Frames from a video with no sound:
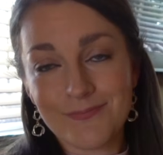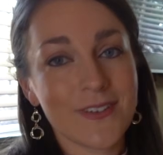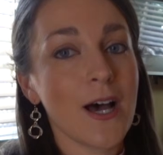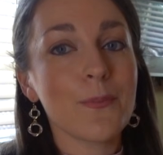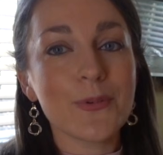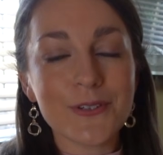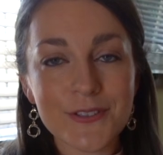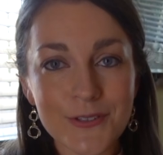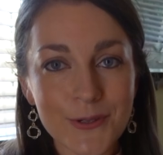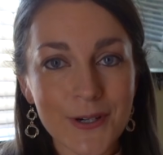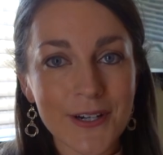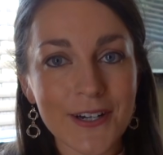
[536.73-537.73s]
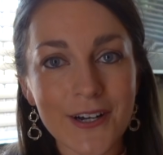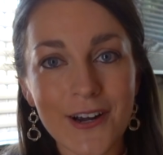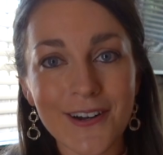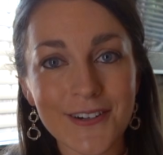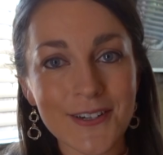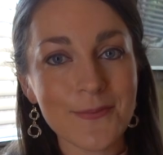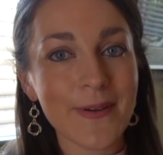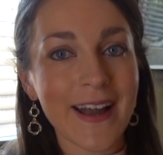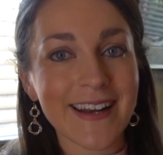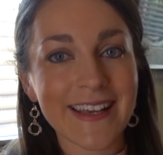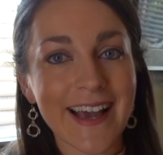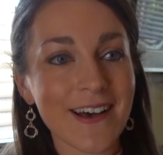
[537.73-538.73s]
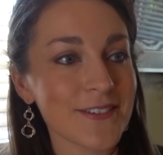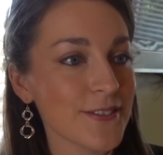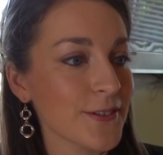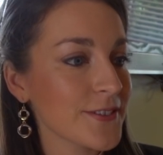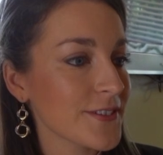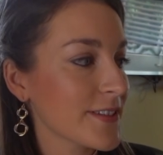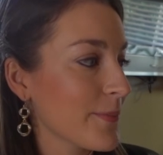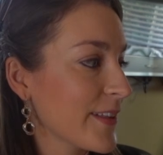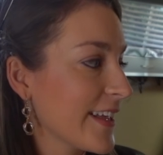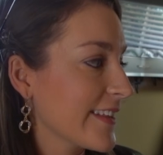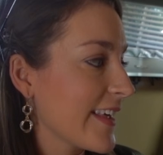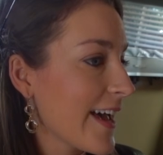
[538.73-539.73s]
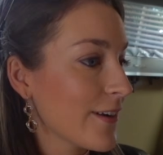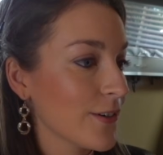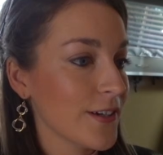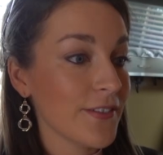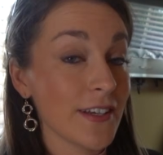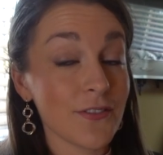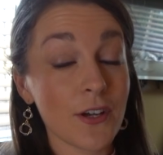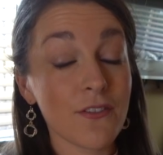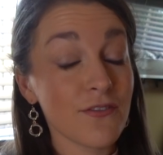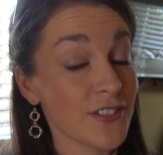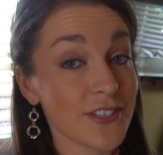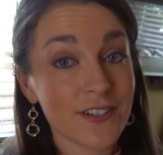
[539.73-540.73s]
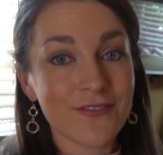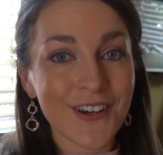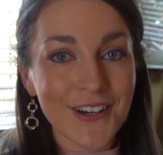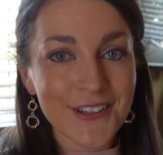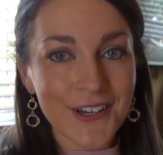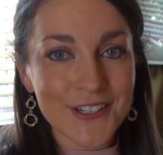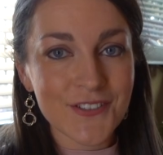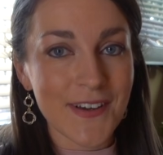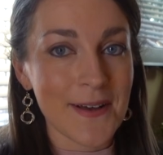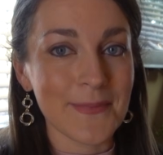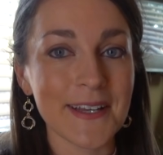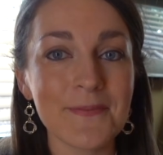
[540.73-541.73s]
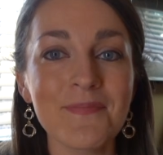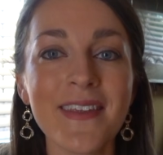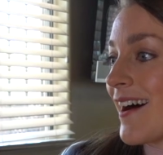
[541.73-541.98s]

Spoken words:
couples who are combining households or something like that, or even if you have just a very large family.